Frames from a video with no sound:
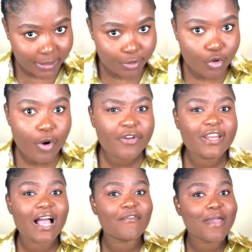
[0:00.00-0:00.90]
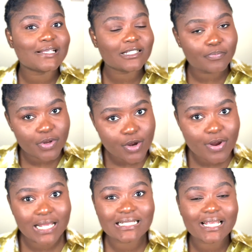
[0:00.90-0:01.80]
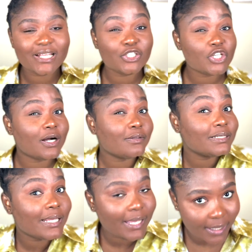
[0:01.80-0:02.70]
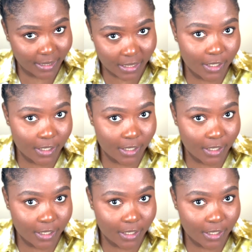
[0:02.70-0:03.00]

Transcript: you already have experience in child care,